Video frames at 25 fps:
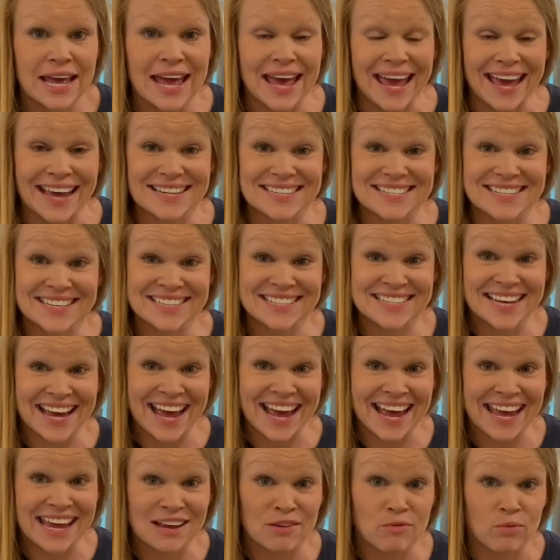And
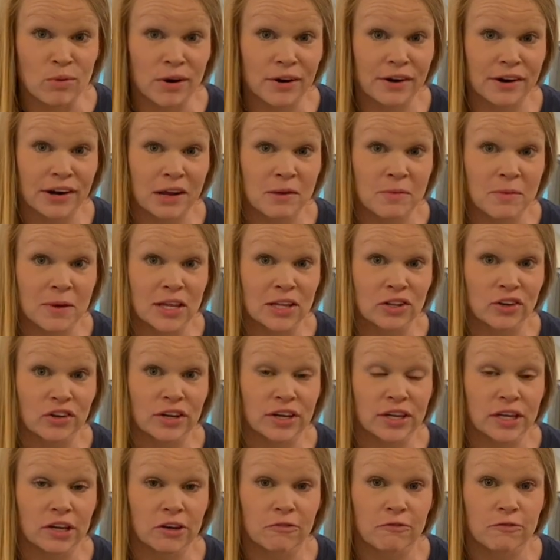today we're gonna be
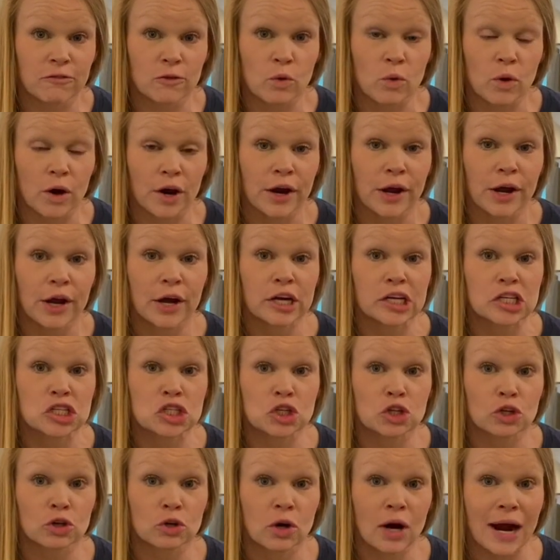looking for
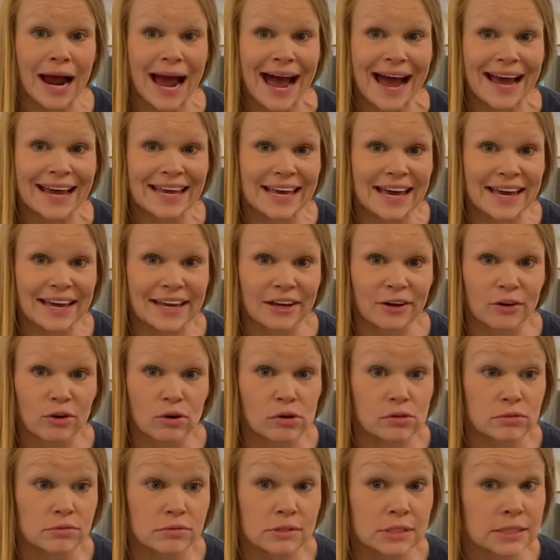
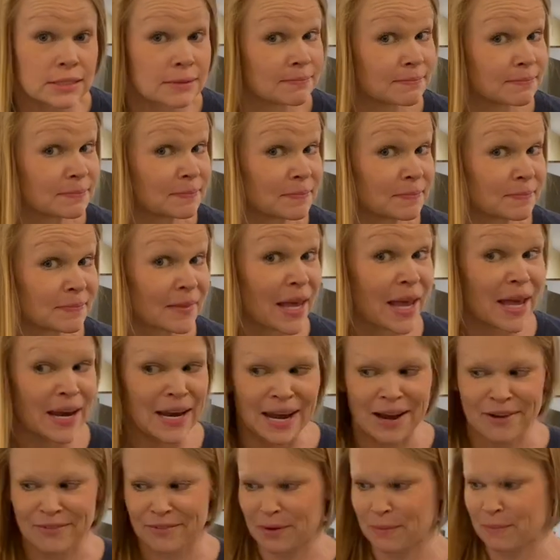triangles.
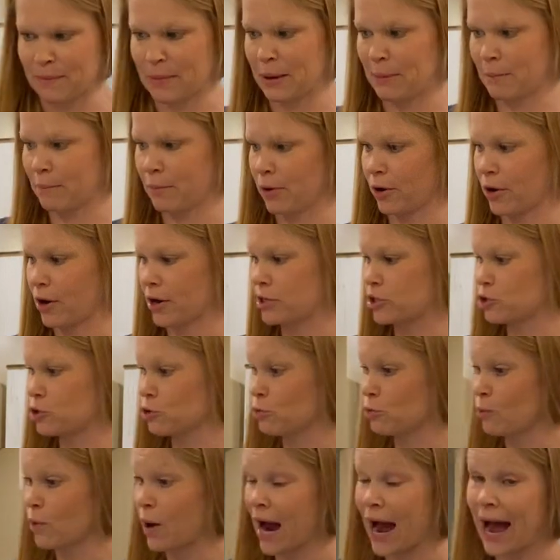Now remember, a
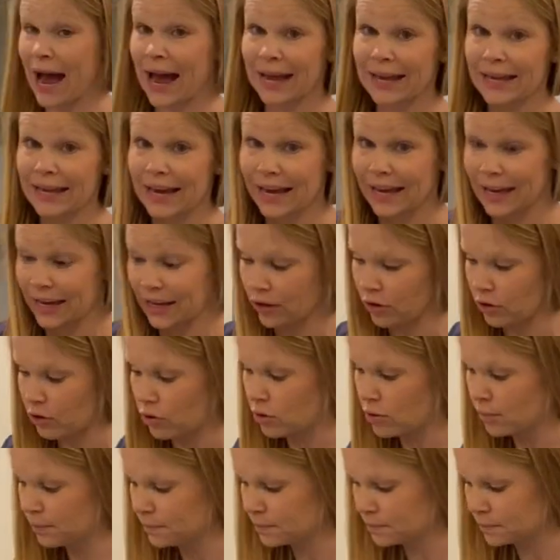
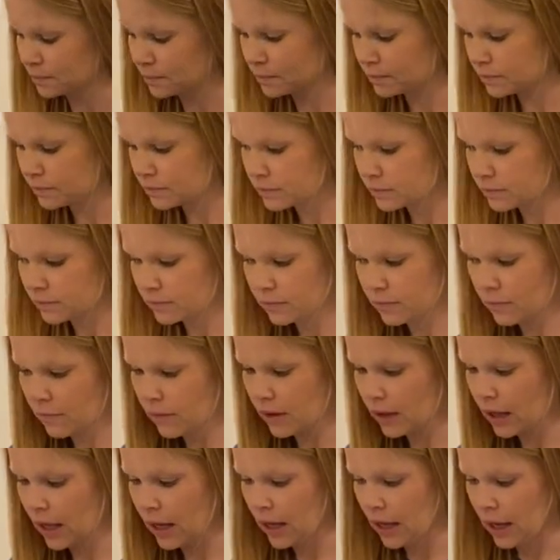triangle
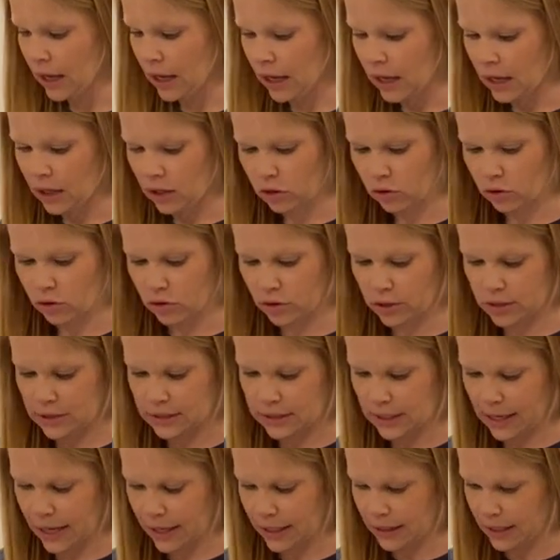looks
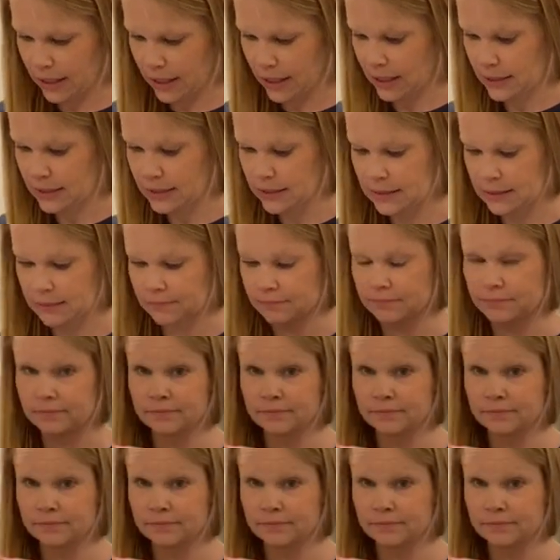like this.